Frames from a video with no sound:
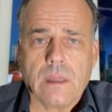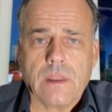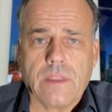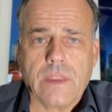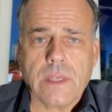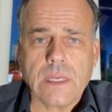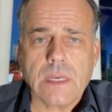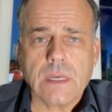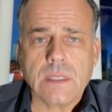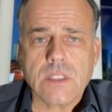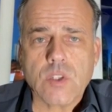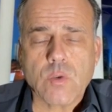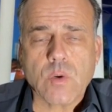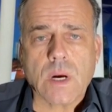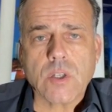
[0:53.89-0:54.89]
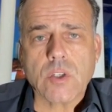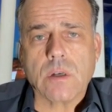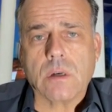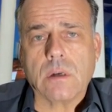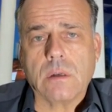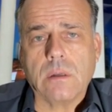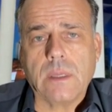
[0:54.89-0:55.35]
the
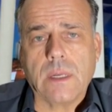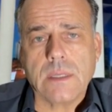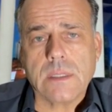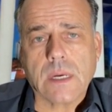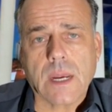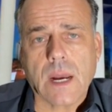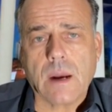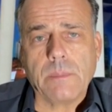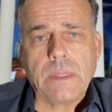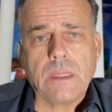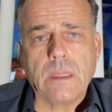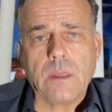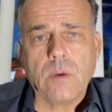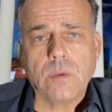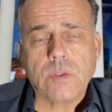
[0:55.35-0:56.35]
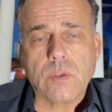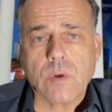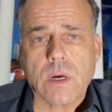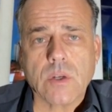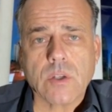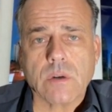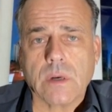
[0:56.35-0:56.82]
structure that is a commonly used
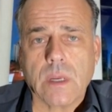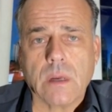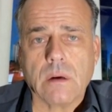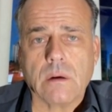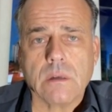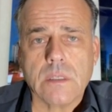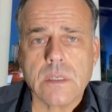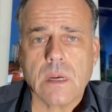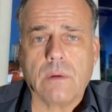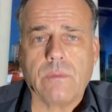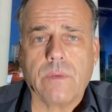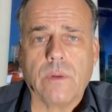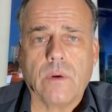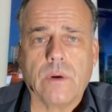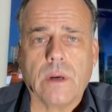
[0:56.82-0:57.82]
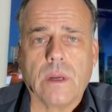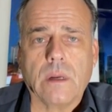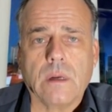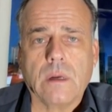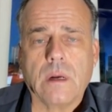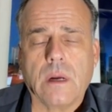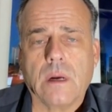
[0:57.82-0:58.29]
structure here in South Florida,
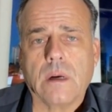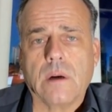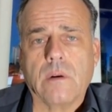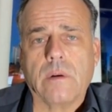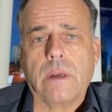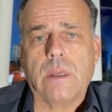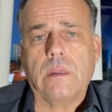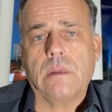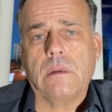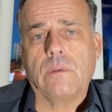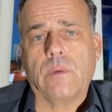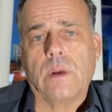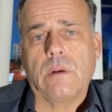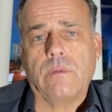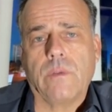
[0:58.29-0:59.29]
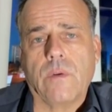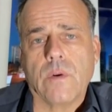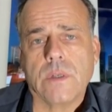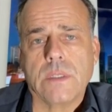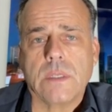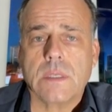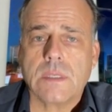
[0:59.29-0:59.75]
concrete
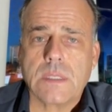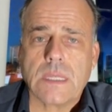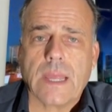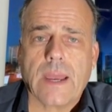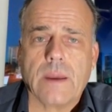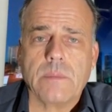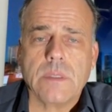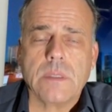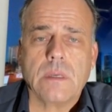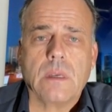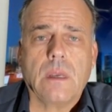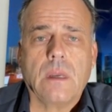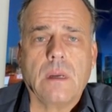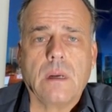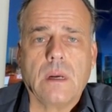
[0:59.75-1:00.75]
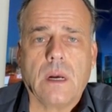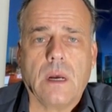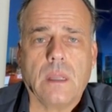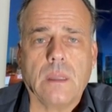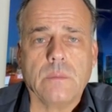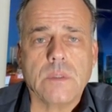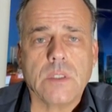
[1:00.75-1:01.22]
reinforced slabs,
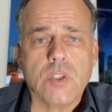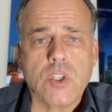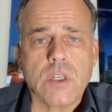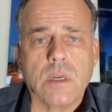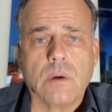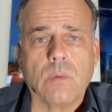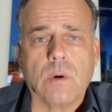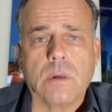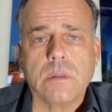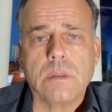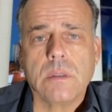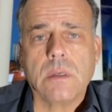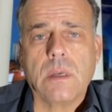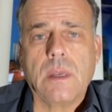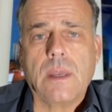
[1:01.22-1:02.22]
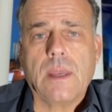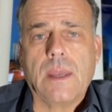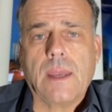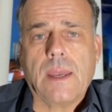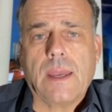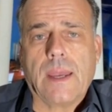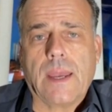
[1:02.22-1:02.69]
columns, and shear walls,
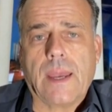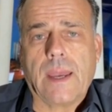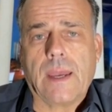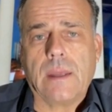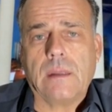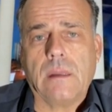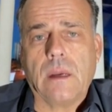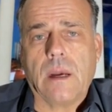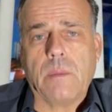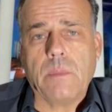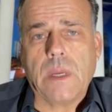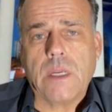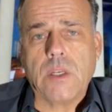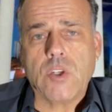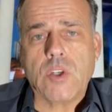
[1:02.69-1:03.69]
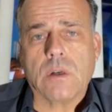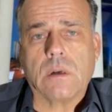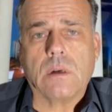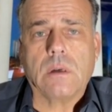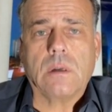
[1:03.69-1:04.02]
had a major